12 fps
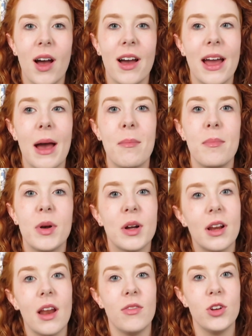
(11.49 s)
I am
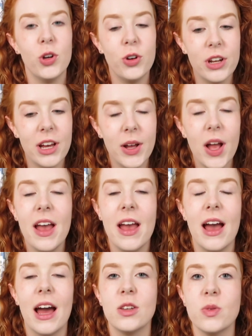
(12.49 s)
book lover Lorna,
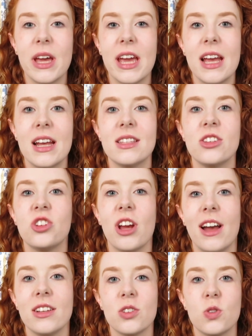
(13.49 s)
and we're here to
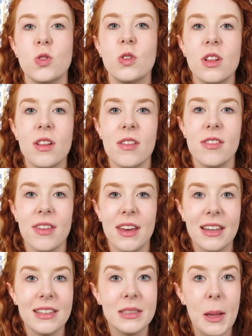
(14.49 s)
chat all
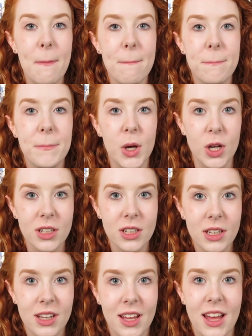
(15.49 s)
things
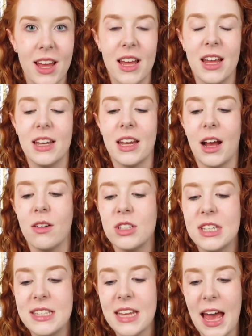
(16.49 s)
book. Now,
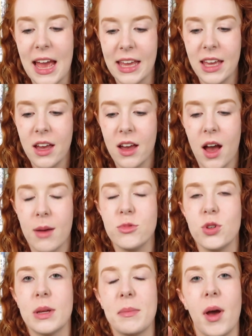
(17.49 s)
today, I'm
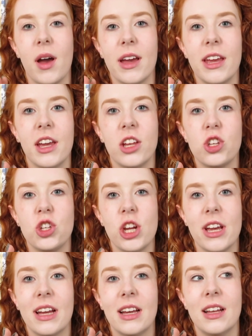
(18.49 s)
doing my
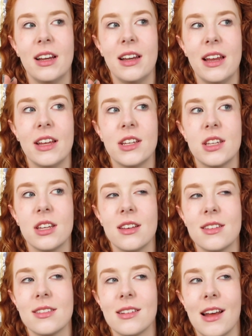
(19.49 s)
chick lit
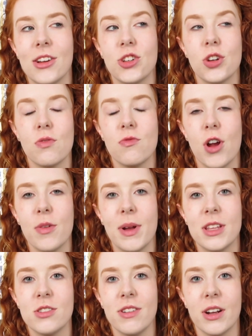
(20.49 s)
slash
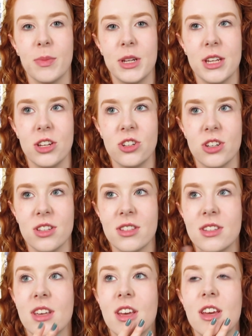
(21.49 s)
romance recommendations.